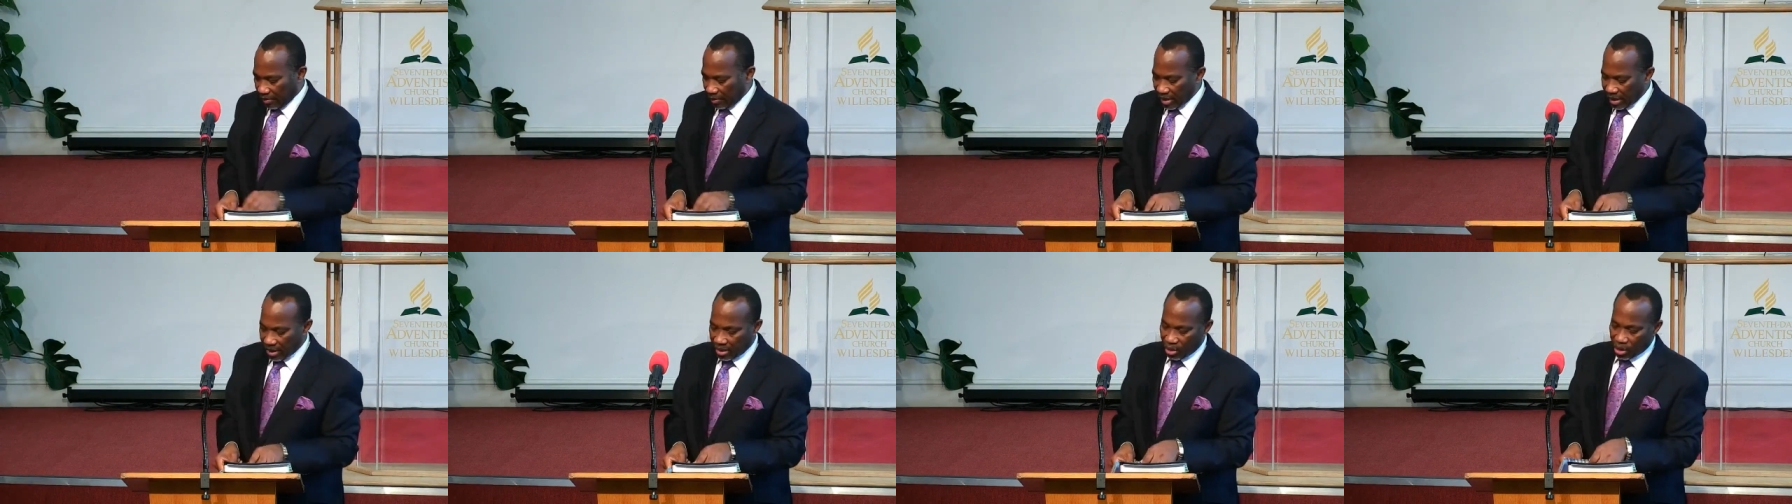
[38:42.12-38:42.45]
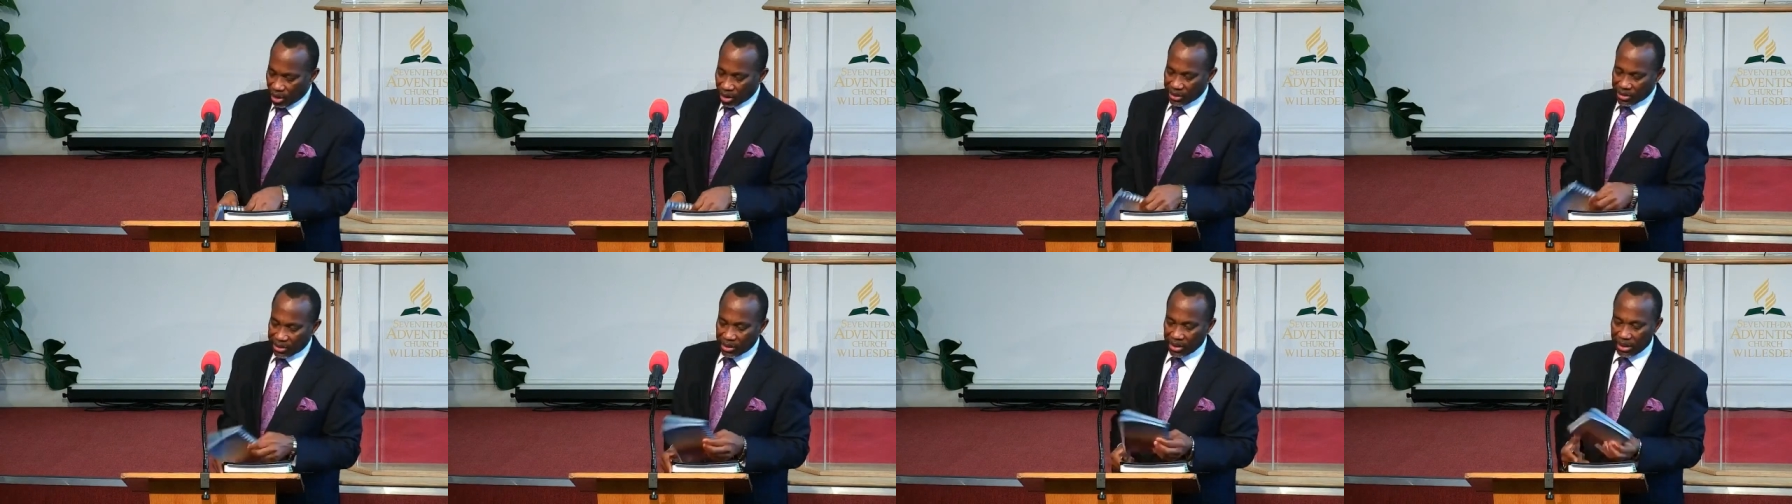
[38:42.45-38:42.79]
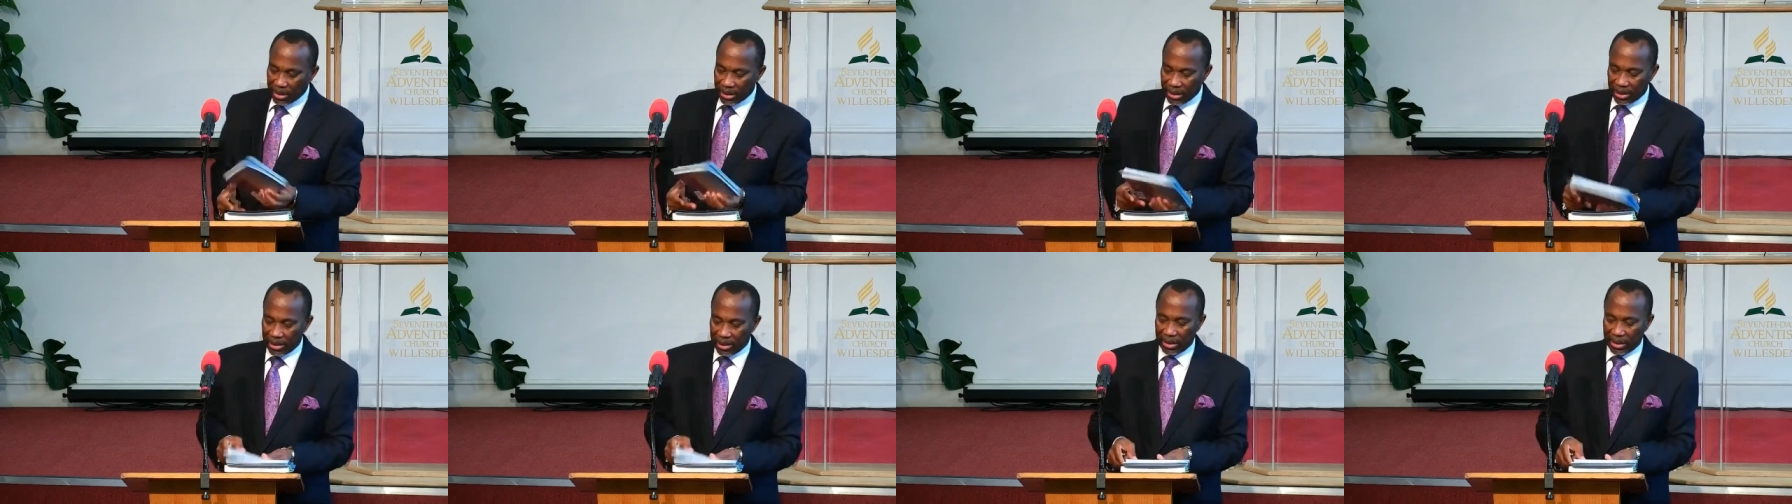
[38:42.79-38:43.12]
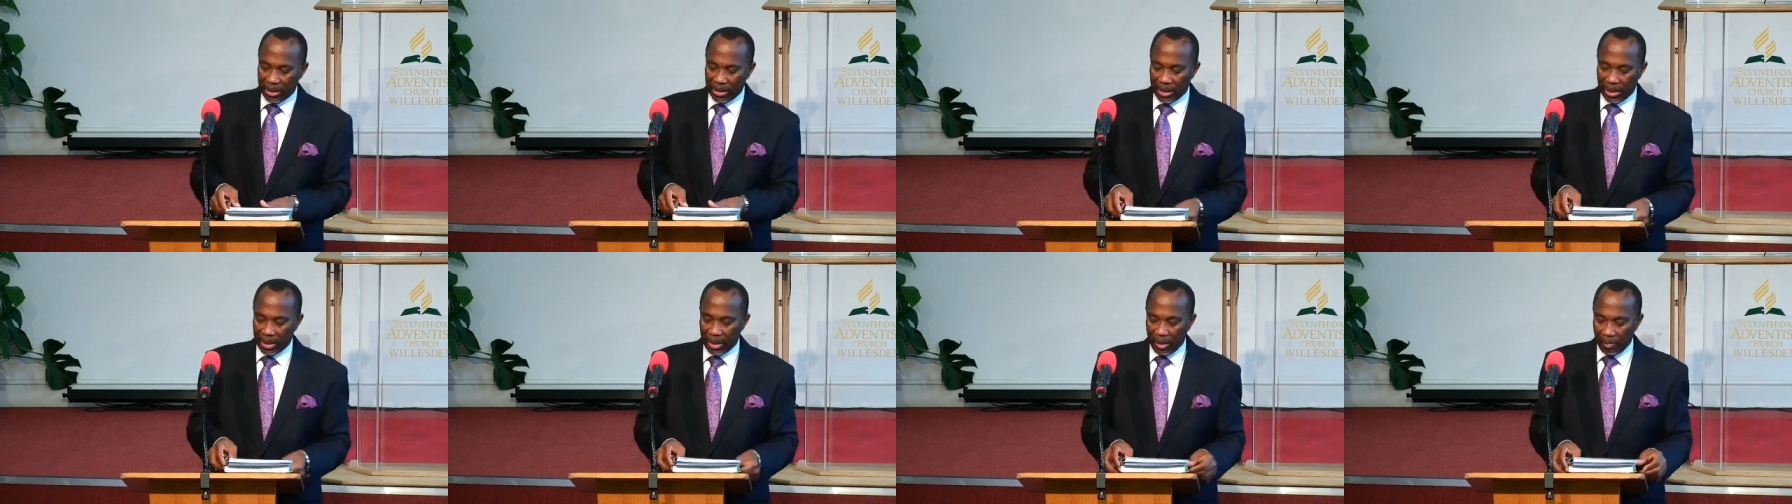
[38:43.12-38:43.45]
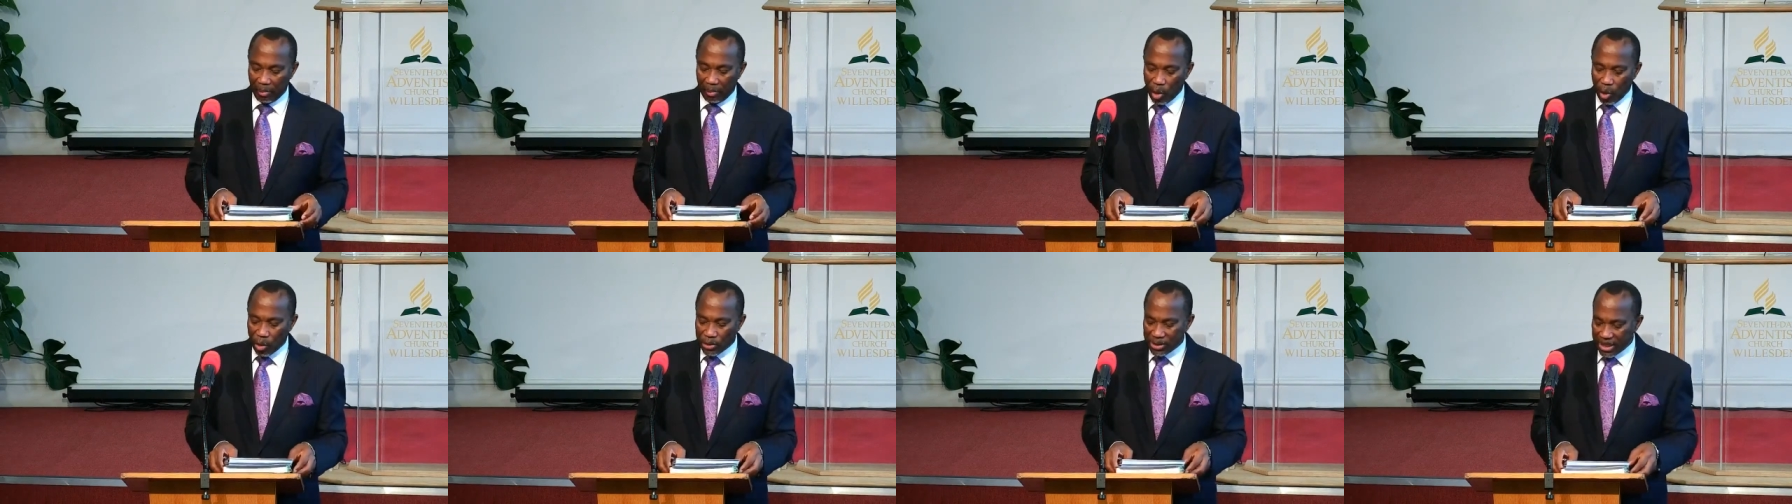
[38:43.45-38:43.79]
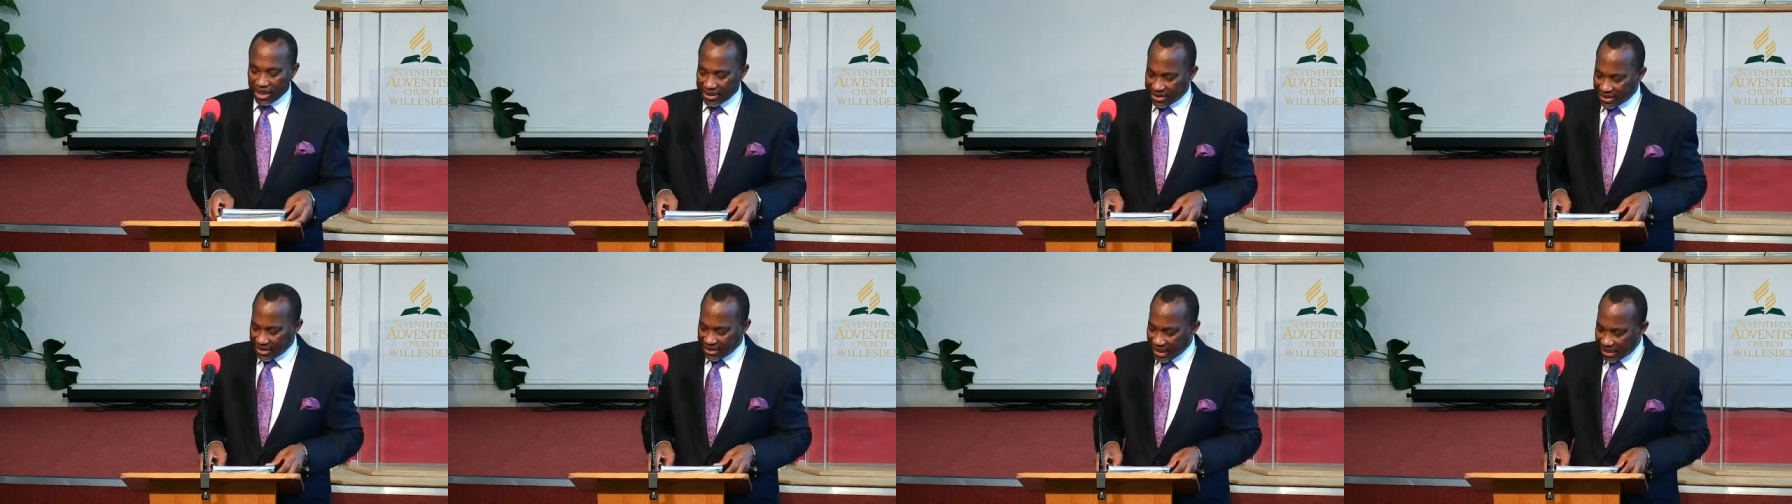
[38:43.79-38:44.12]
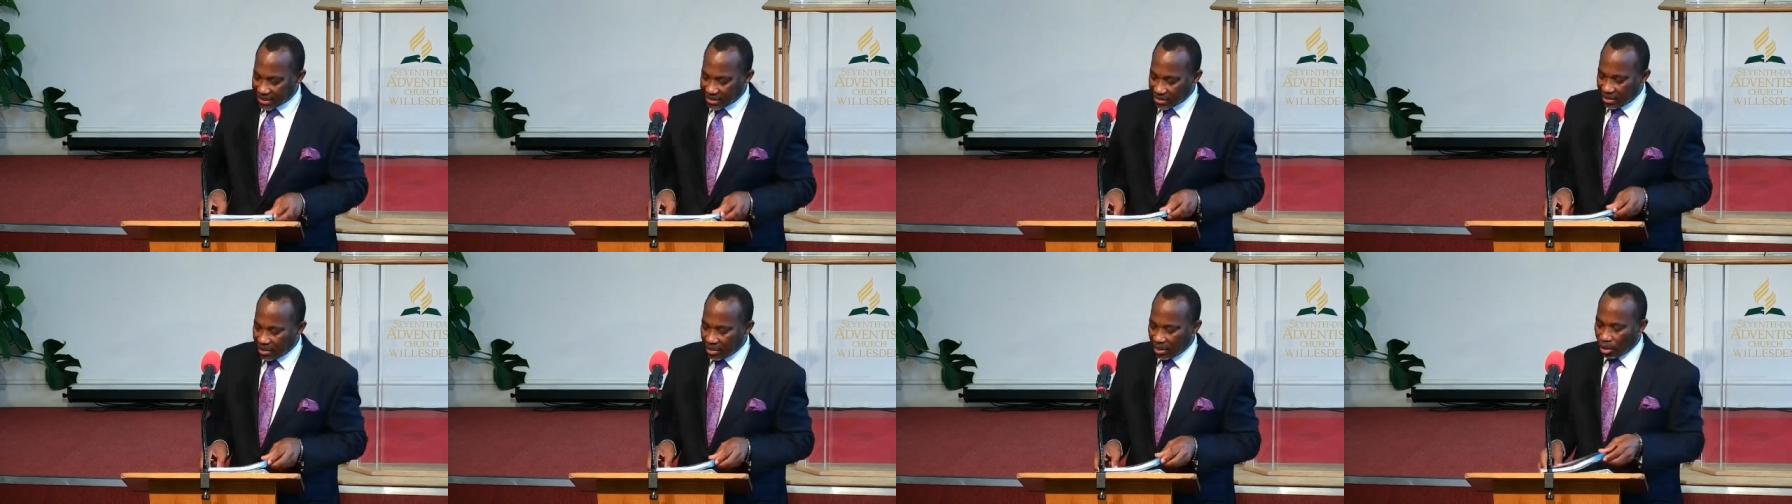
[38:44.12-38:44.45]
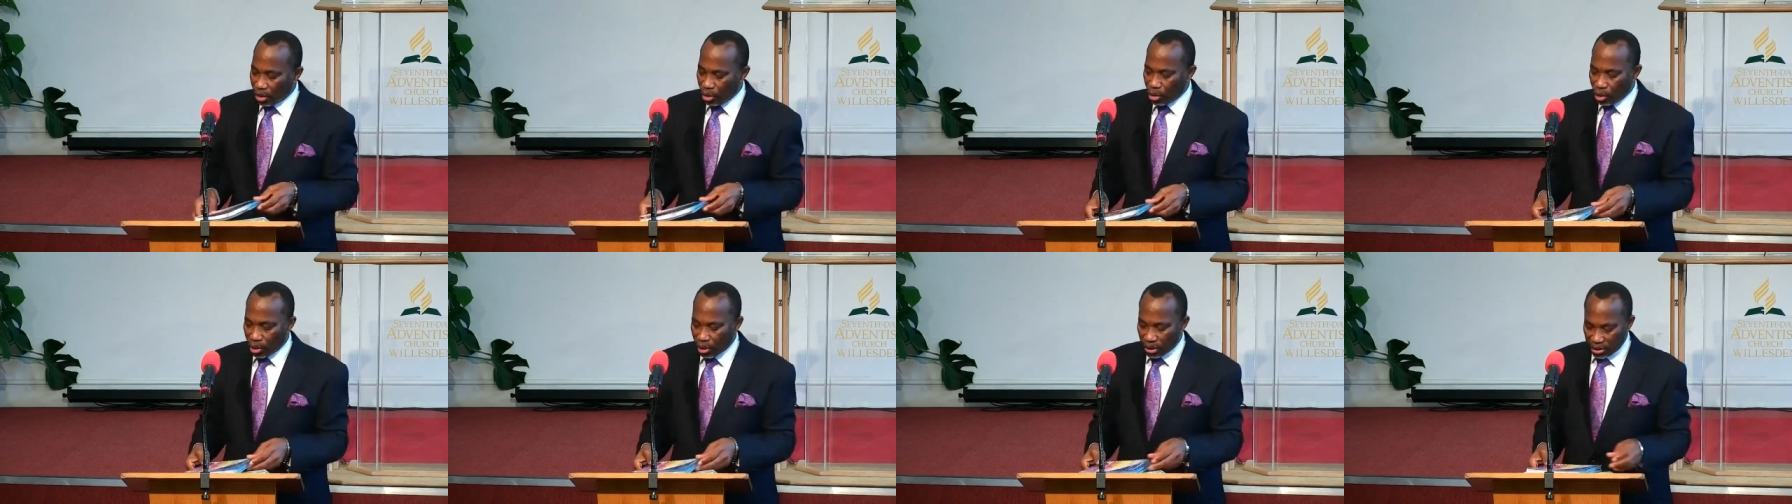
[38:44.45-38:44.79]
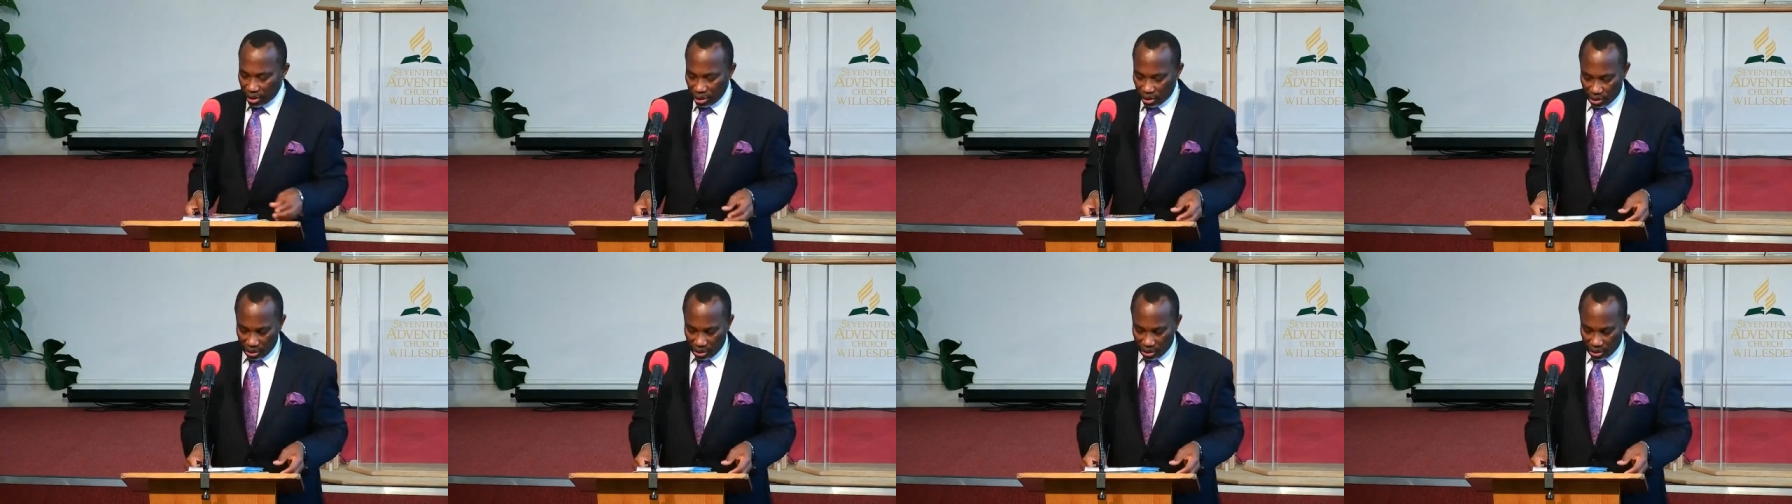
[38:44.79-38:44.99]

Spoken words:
Because Moses says to the Lord,